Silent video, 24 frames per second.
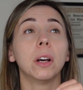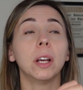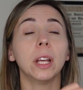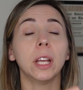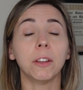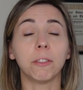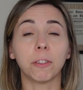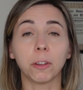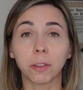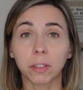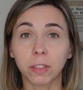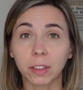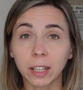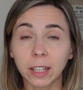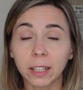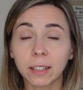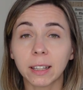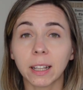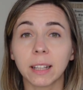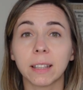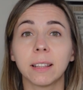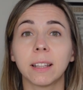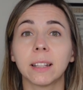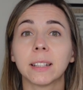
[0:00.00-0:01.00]
if you think
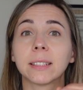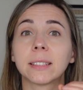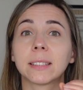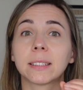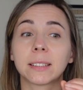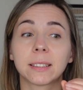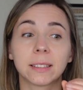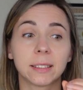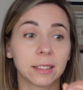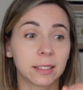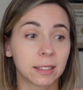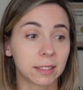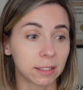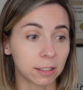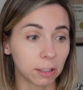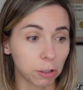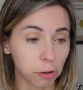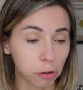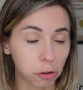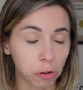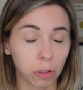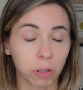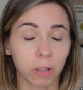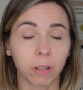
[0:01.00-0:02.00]
that this
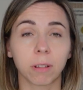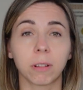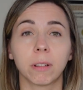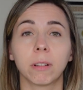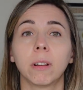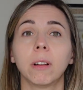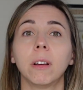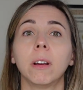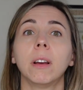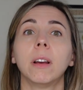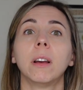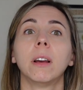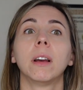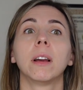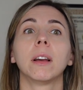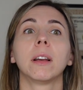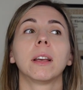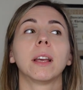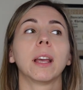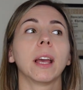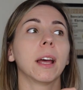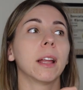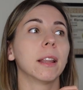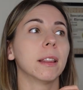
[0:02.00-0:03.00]
decision
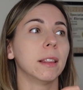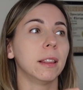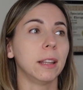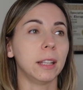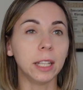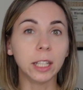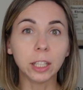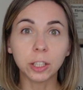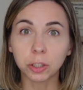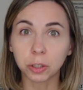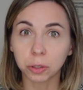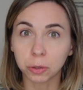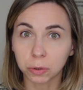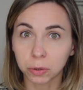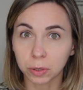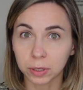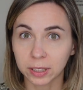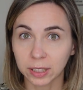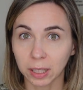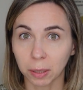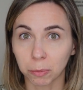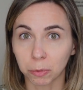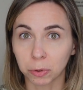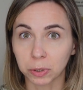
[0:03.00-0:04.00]
can lead you to
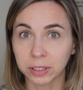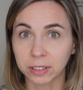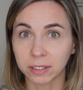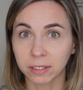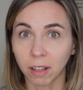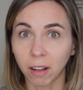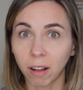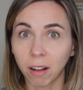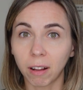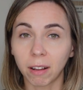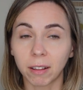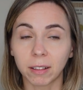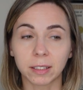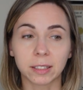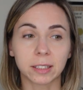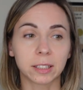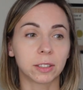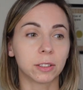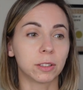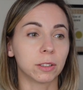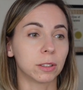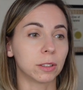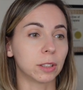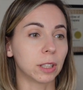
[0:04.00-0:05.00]
some results,
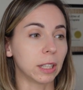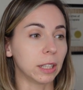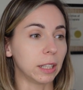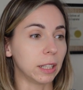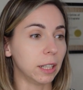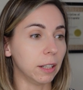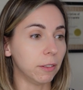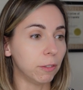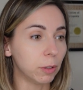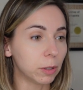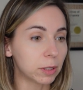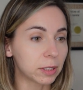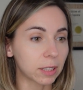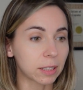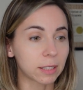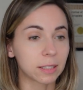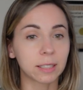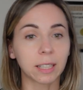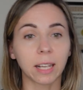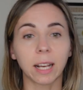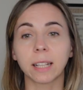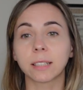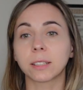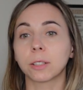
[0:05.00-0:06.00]
to, can give you
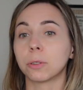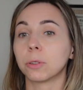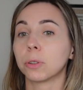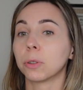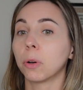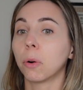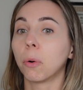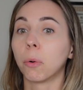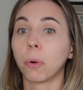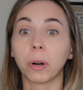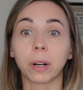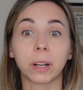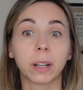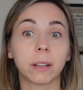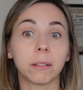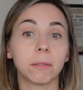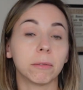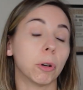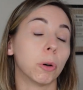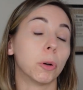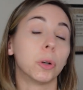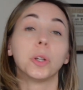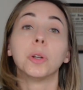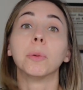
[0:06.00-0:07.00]
success, or, or,
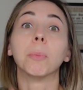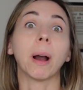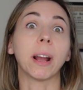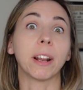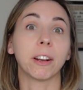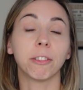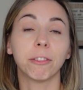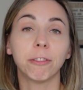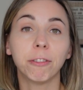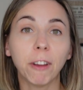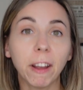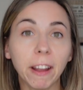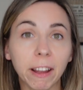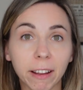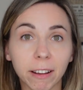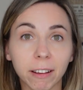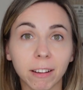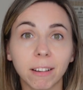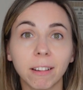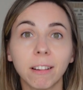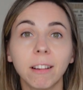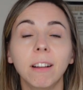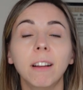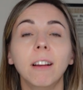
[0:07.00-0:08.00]
or you might
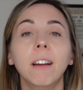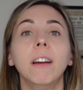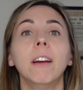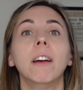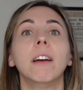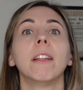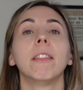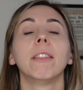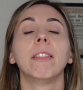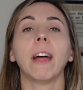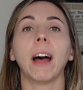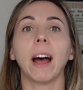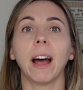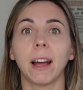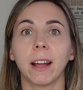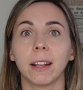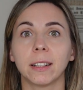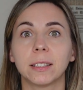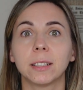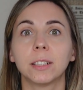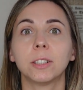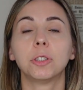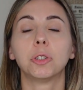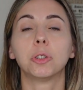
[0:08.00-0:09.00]
fail,
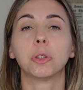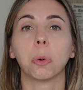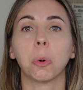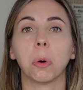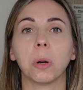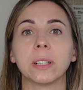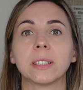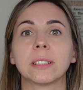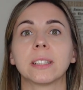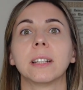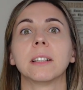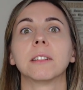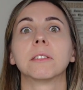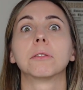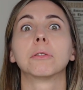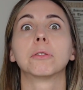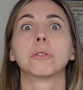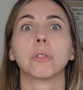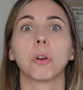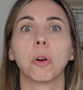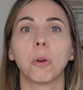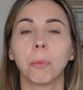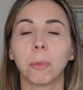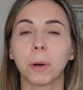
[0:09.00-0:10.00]
that choice is
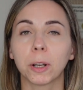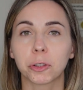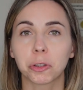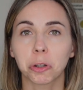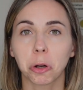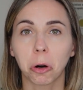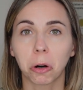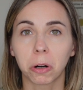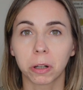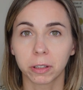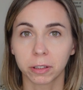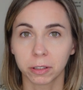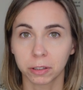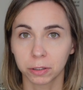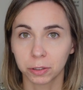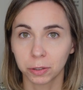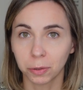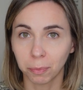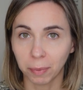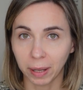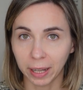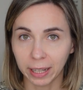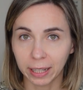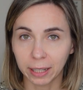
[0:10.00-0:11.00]
so much harder
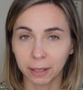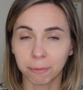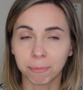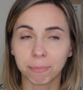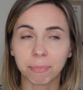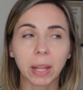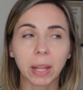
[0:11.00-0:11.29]
to make.